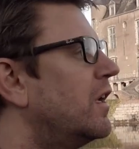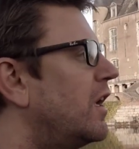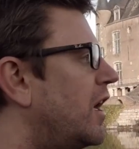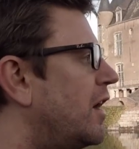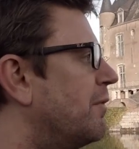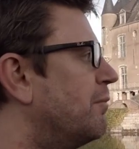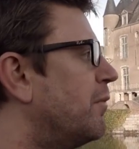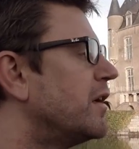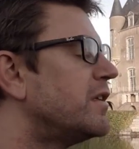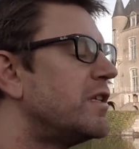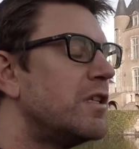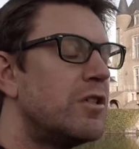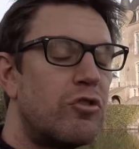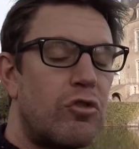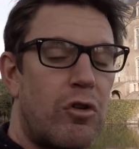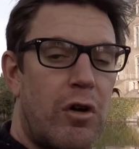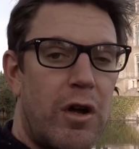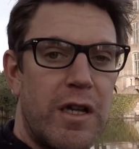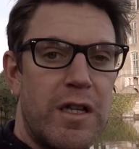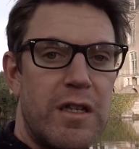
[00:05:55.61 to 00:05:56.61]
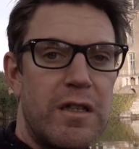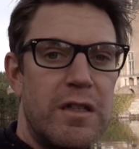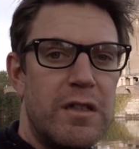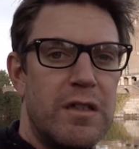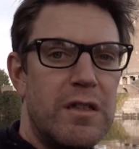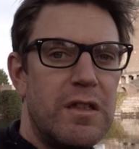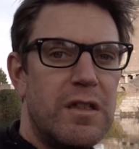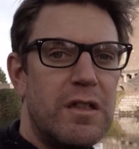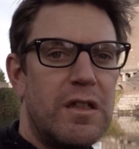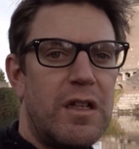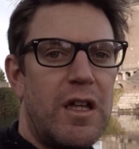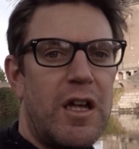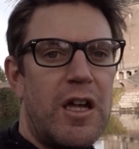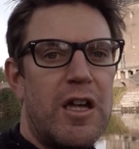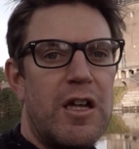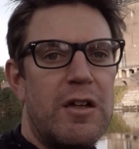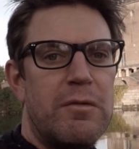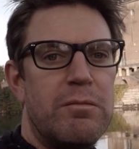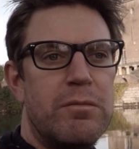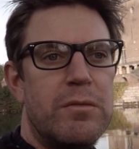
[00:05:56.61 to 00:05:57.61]
I did try
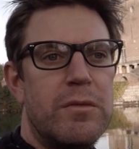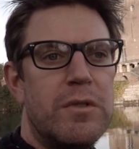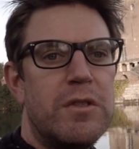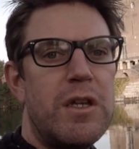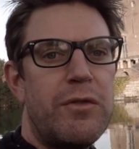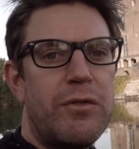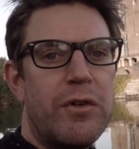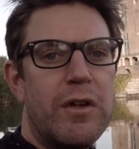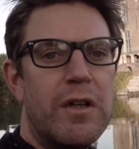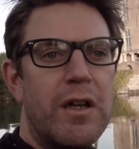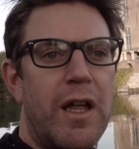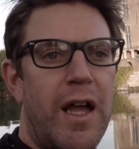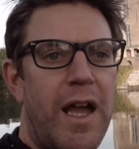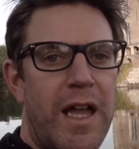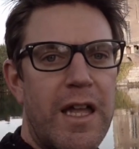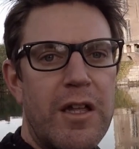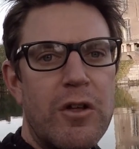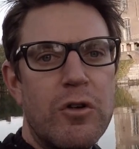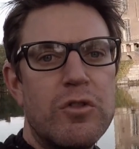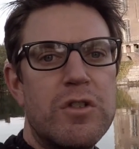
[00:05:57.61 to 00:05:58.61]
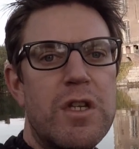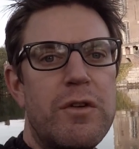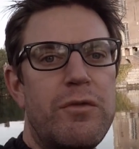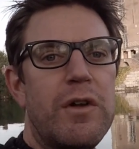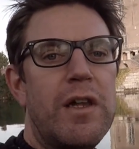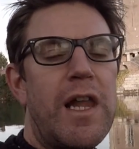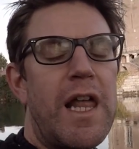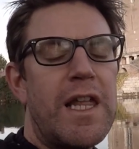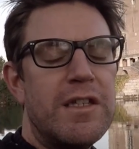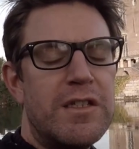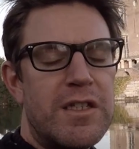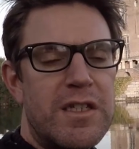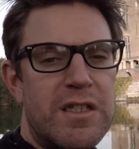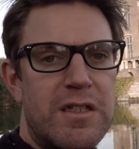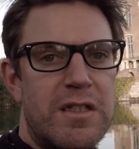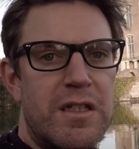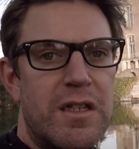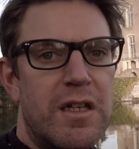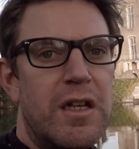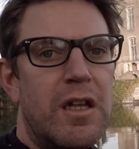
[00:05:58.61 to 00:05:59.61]
different angles, different
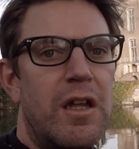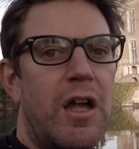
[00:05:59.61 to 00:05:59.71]
lenses